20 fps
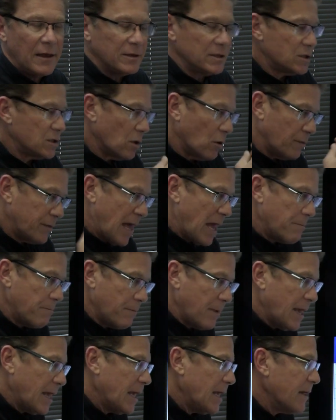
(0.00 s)
And so
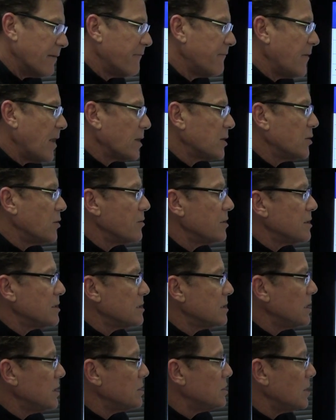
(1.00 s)
that may affect
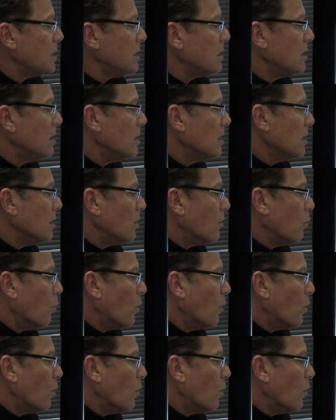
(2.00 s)
your decision.